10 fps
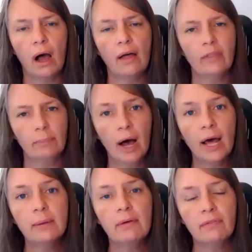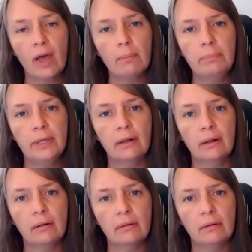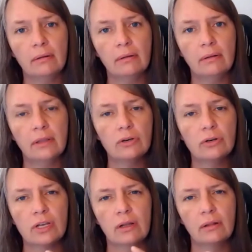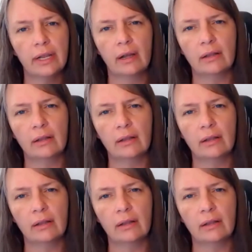on the bottom of that bill, there's a